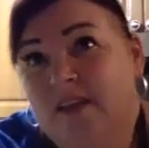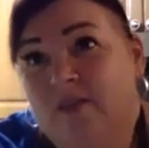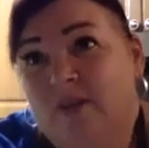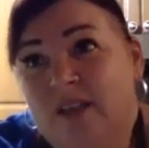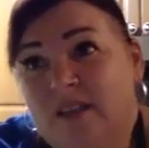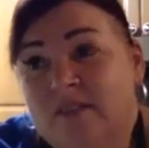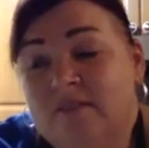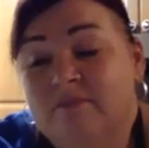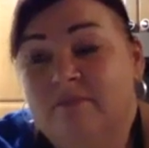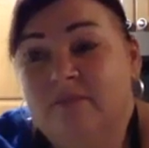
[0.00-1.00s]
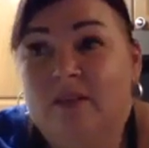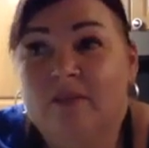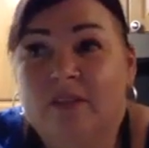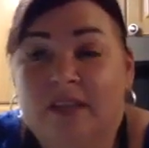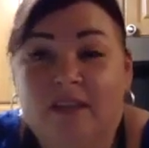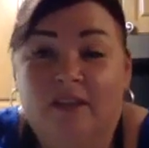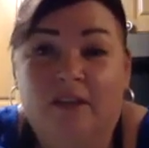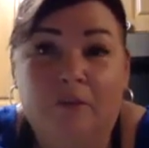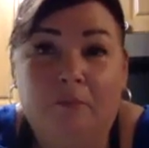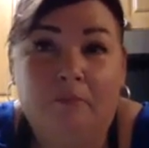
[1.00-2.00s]
well, I don't think they're
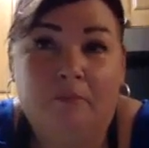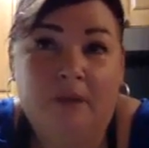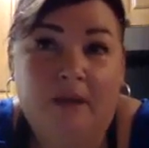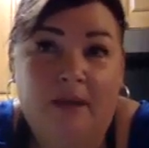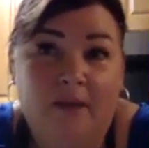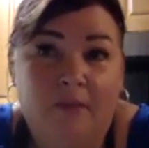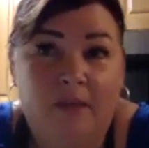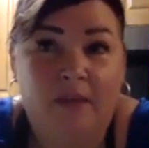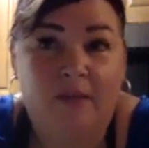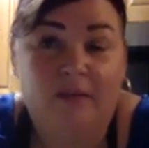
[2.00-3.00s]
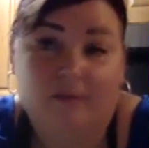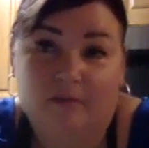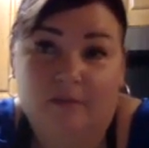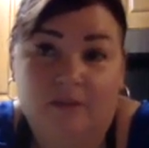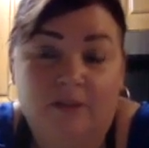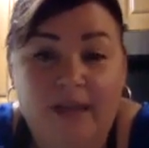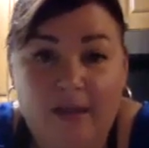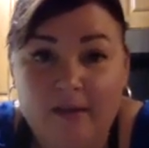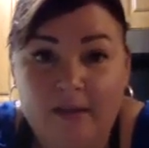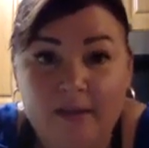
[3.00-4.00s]
going to pay me to do
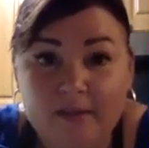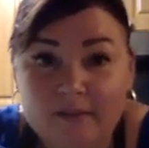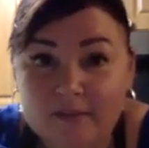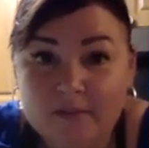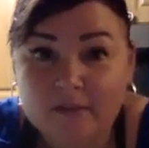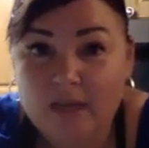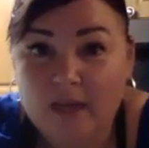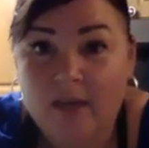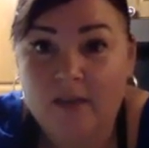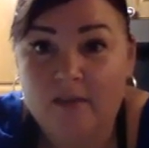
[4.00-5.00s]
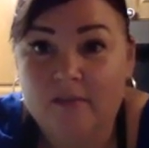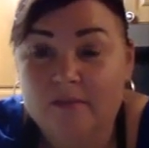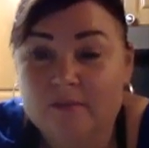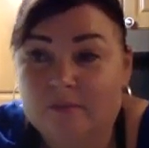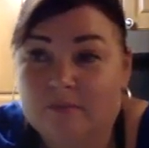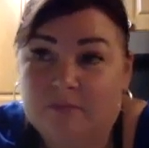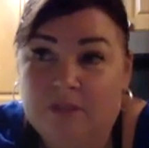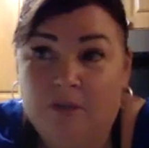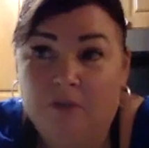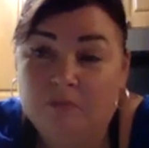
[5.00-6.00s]
accounting, uh, you
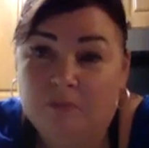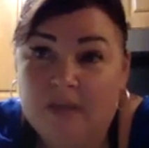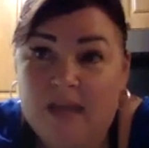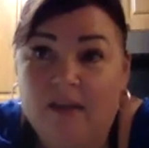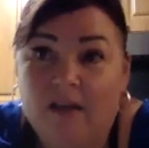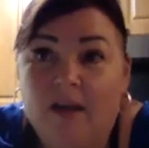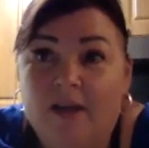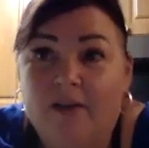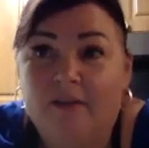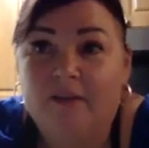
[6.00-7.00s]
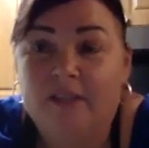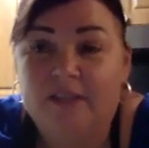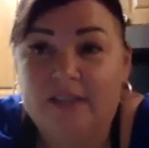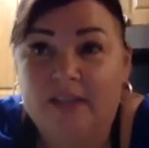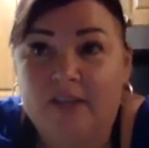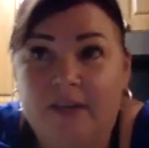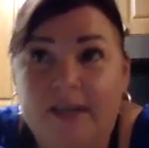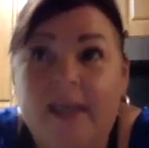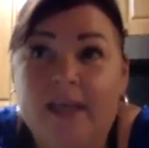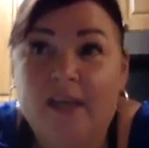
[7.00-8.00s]
know, that kind of a
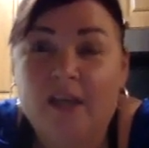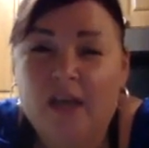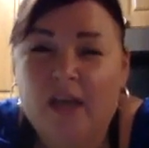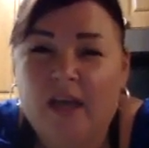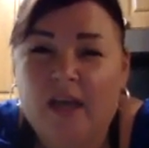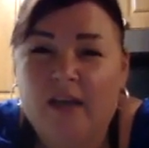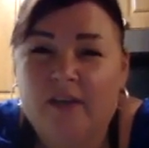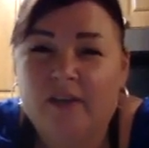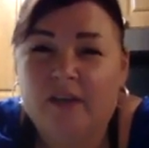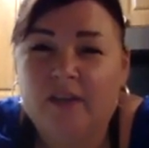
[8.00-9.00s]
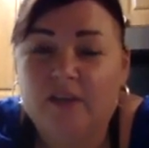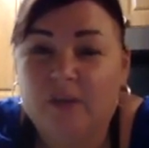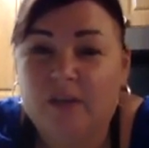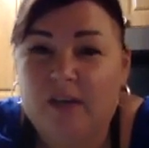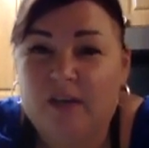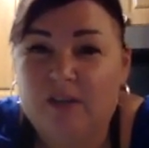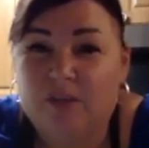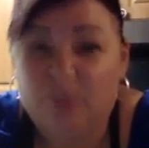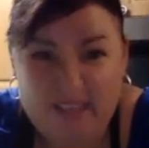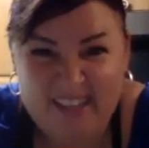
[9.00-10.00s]
salary and uh, 20 hours a
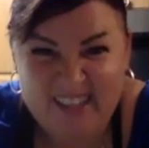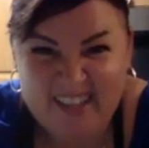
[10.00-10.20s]
week.